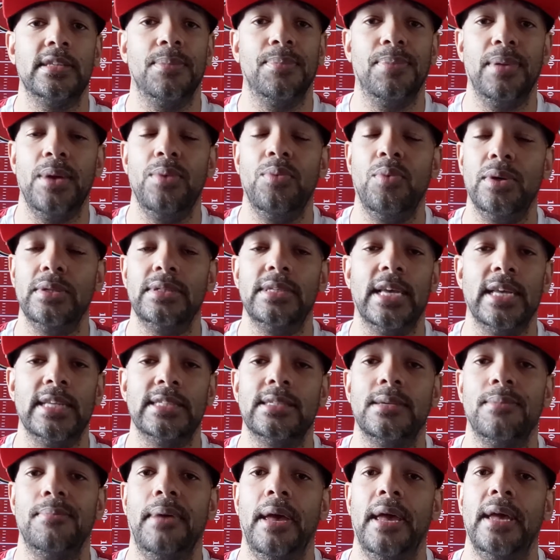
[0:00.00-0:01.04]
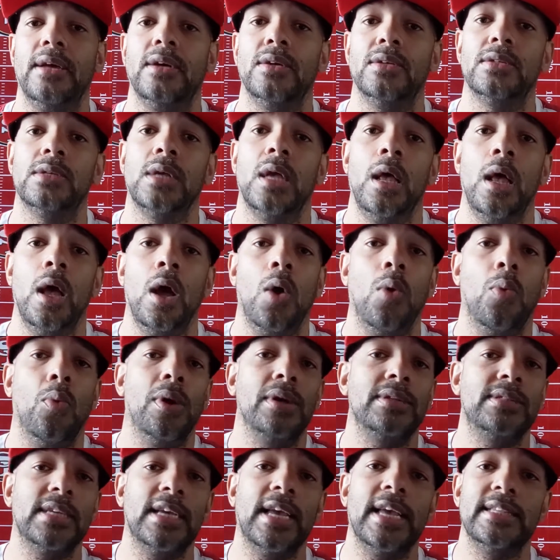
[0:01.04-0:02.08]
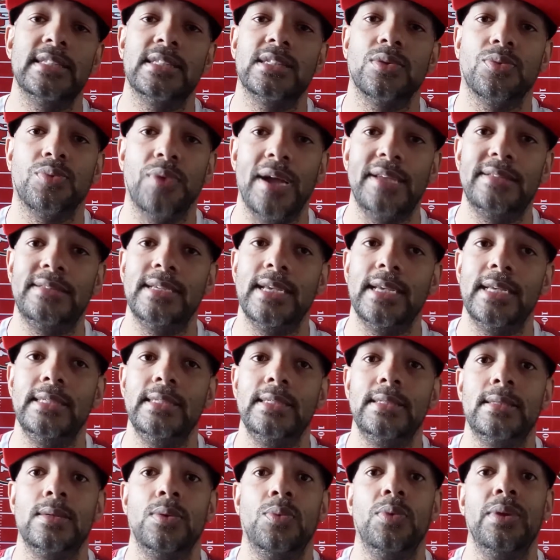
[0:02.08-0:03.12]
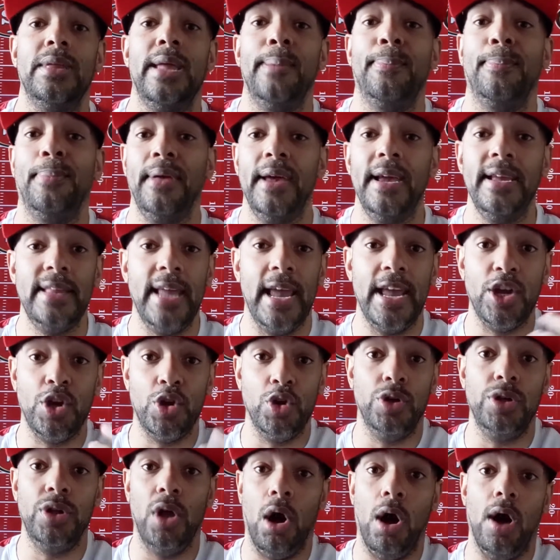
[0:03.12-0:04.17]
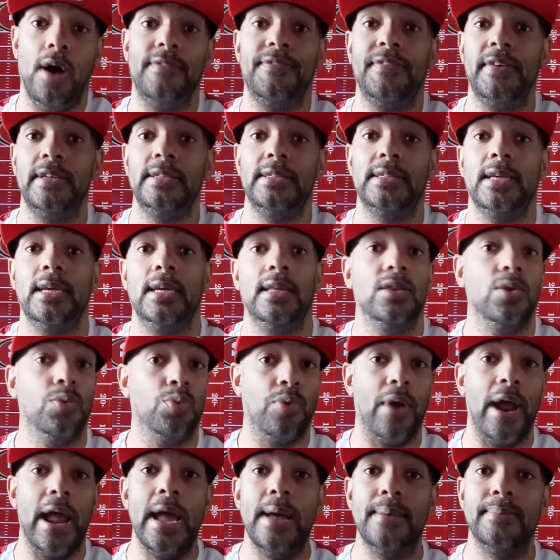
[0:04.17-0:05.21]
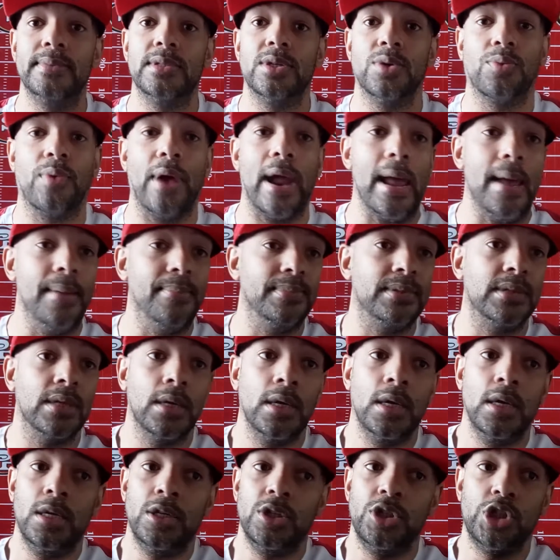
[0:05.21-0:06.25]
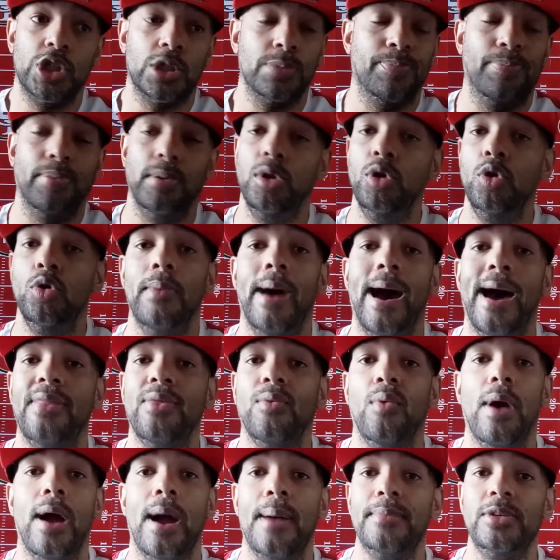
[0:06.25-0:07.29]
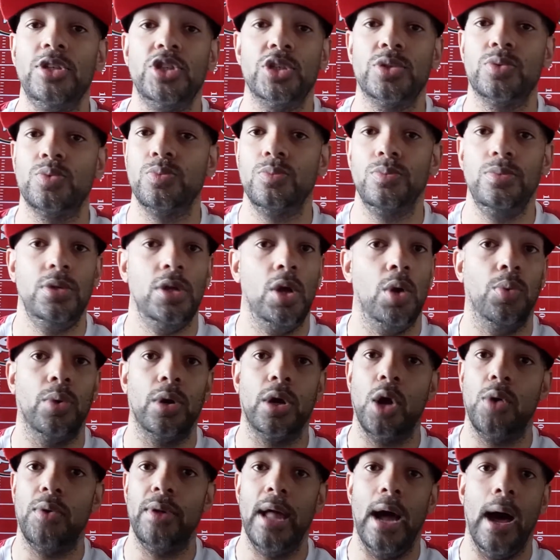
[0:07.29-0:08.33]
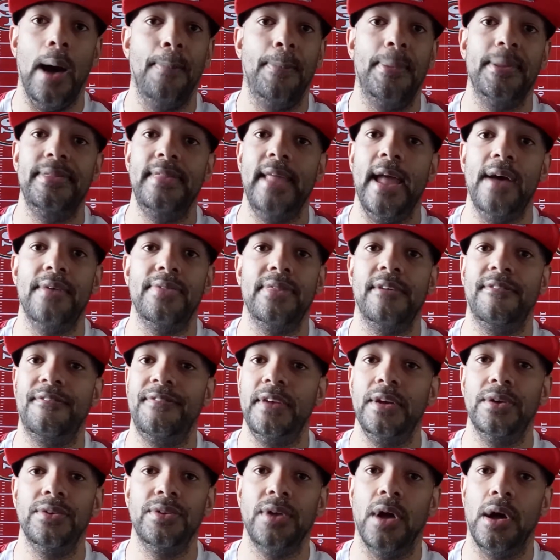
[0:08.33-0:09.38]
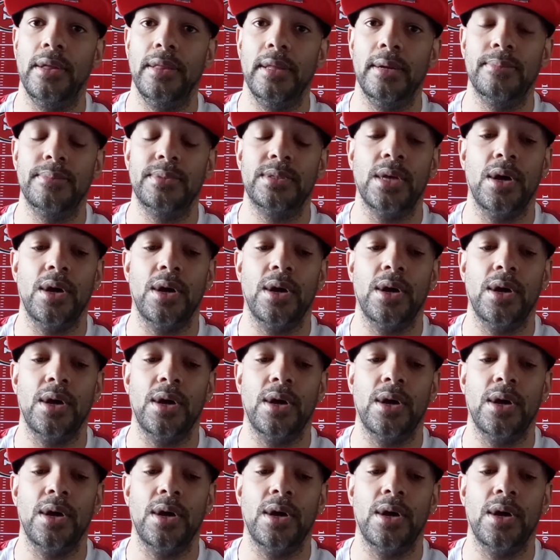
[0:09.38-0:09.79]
They played once against the Bengals, once against the Redskins. When they played a good offense in the Rams just blew them out of the water. I mean, we're going up and down the field on them.